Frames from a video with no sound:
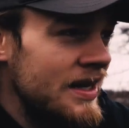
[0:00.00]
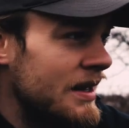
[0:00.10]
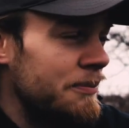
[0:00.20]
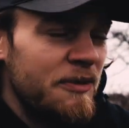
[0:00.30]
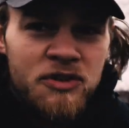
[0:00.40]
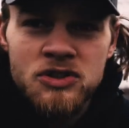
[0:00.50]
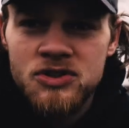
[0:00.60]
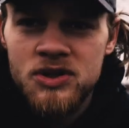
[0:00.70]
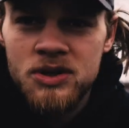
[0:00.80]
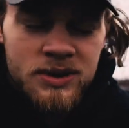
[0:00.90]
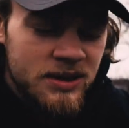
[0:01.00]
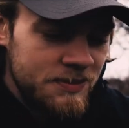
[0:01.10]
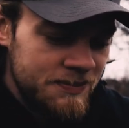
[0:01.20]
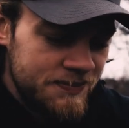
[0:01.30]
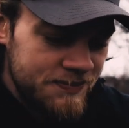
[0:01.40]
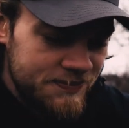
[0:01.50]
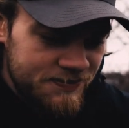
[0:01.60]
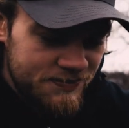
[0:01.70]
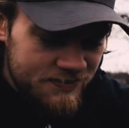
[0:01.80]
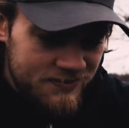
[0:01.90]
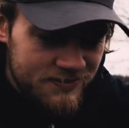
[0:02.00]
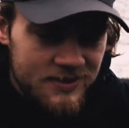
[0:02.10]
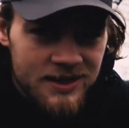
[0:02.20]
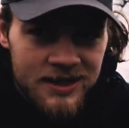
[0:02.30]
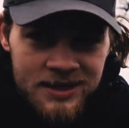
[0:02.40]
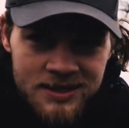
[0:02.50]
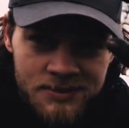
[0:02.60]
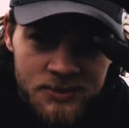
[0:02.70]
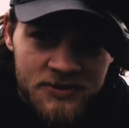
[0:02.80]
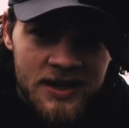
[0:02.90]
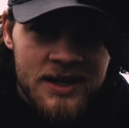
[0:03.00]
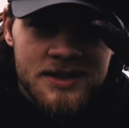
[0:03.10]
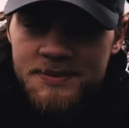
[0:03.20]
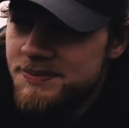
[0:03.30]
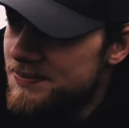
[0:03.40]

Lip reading: Got the first drone here. Now it's time to fly it.